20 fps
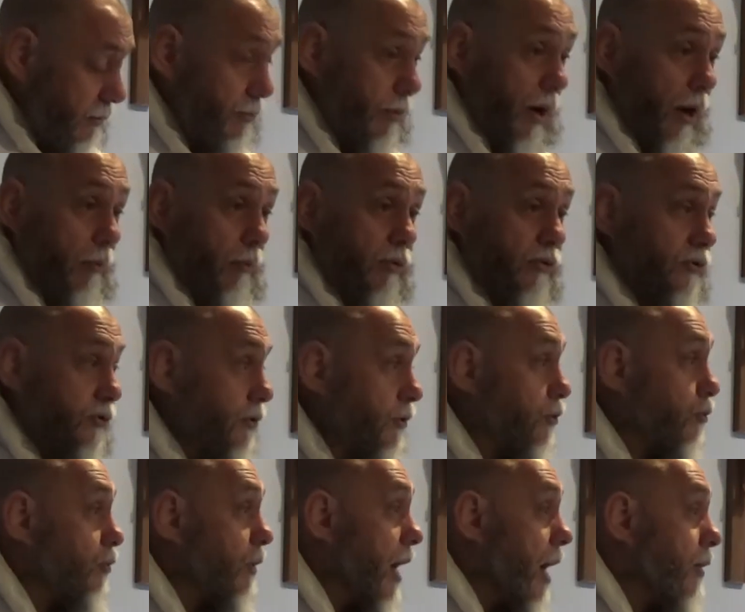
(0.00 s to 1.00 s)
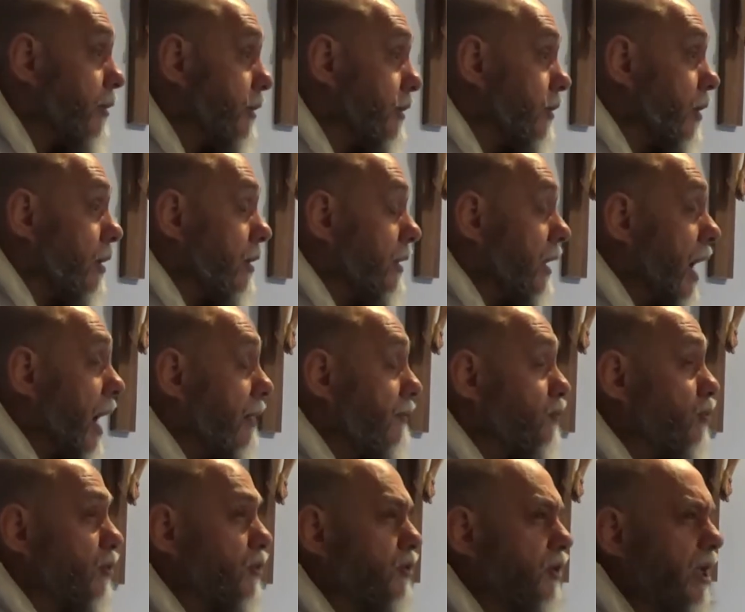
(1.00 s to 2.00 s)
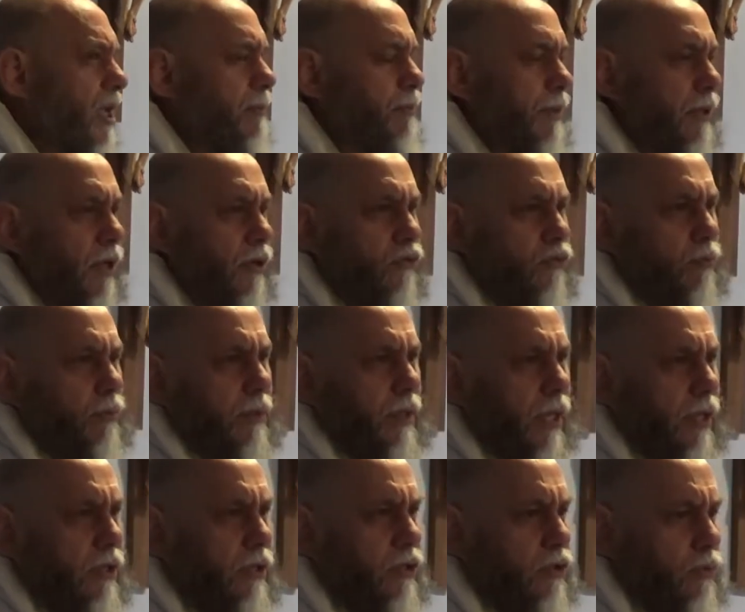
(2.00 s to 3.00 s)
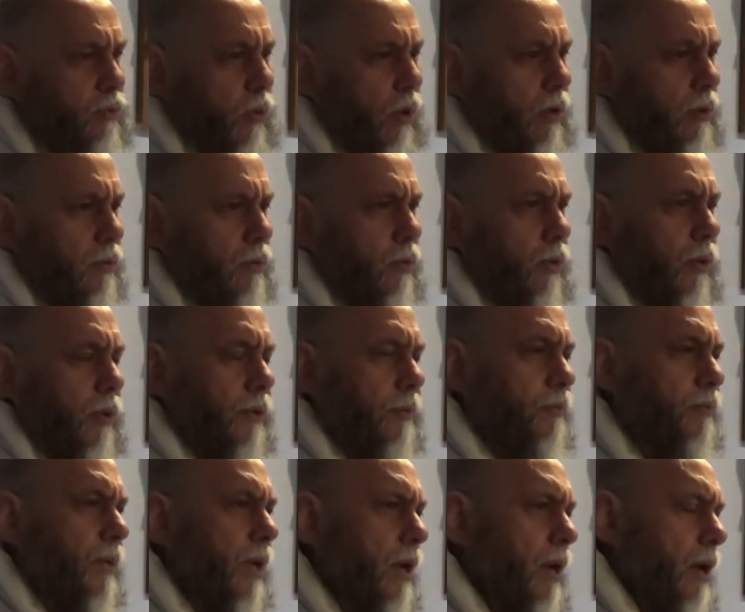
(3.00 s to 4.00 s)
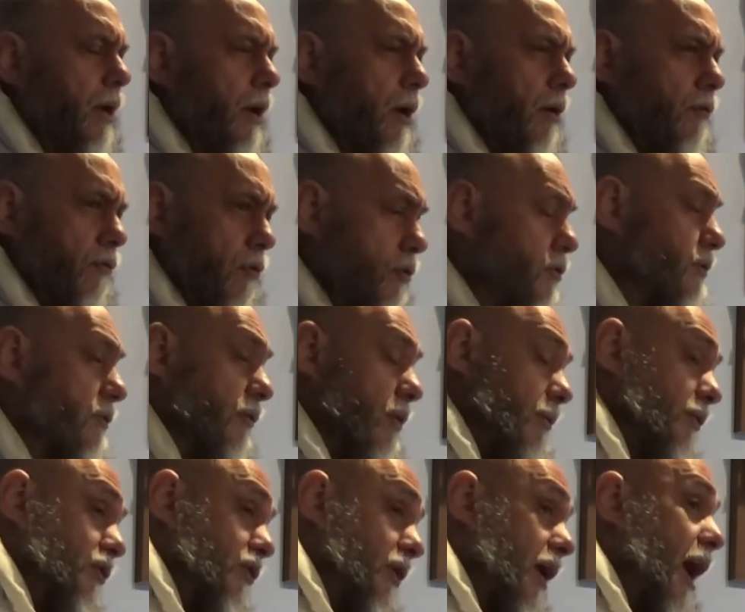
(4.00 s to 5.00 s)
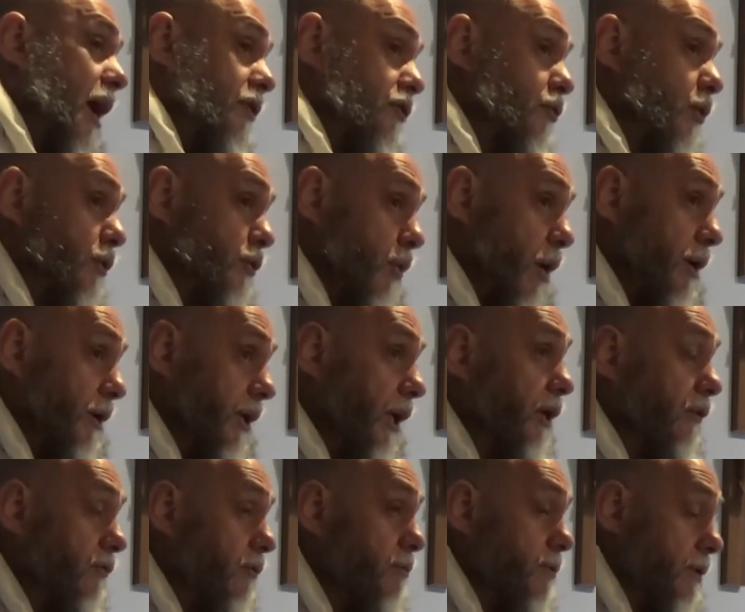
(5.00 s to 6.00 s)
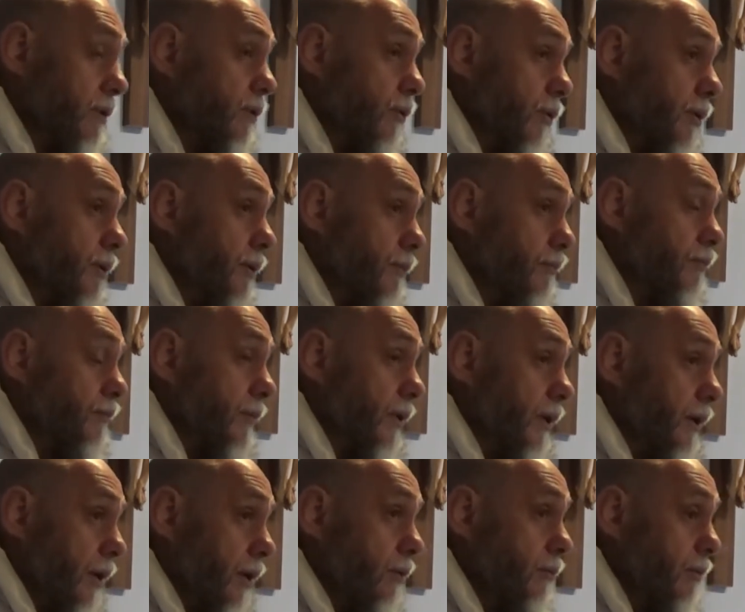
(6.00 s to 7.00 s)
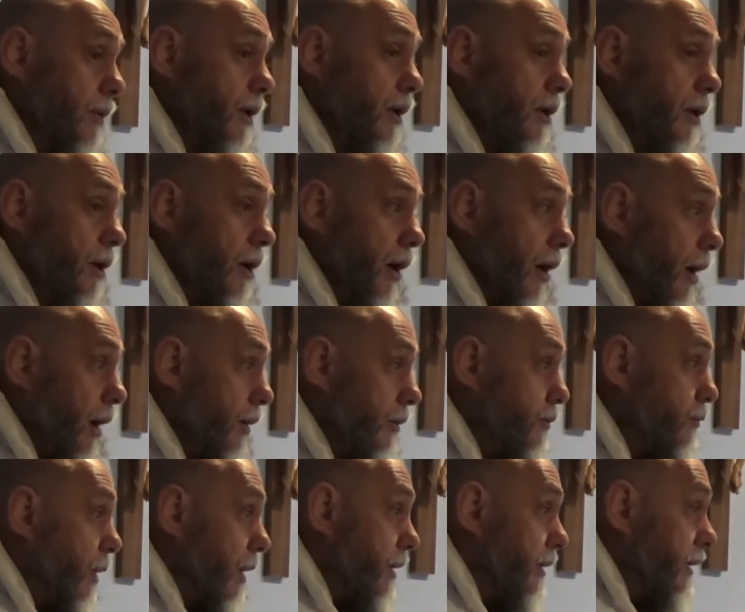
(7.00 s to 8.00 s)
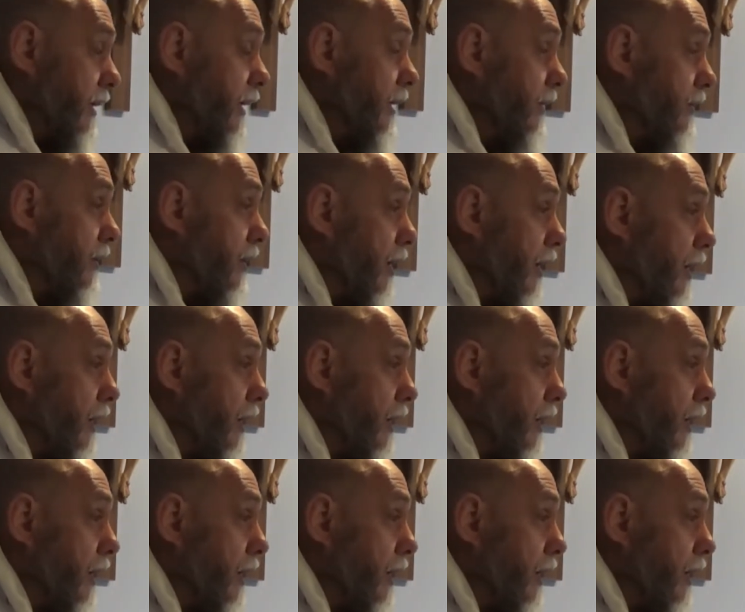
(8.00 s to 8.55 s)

upon what's the crowd in our lives, what's keeping us from getting to our Lord. First of all, we should ask, what do I need from the Lord? You know, do I need